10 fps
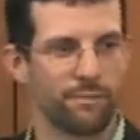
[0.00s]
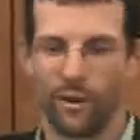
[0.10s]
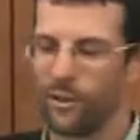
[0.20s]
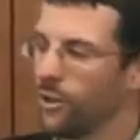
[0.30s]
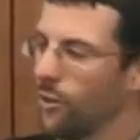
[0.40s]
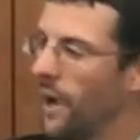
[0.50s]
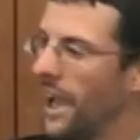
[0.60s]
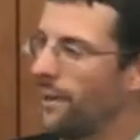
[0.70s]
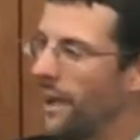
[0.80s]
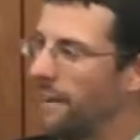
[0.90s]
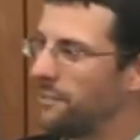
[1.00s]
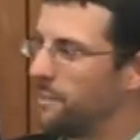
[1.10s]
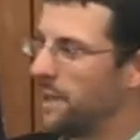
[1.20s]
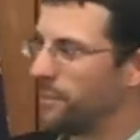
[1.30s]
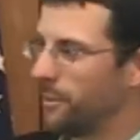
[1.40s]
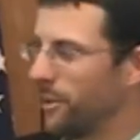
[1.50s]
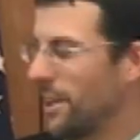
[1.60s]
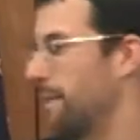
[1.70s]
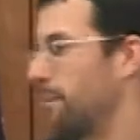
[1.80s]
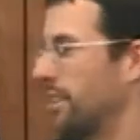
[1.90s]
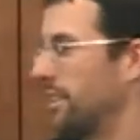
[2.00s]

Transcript: further away you have to be from your neighbor.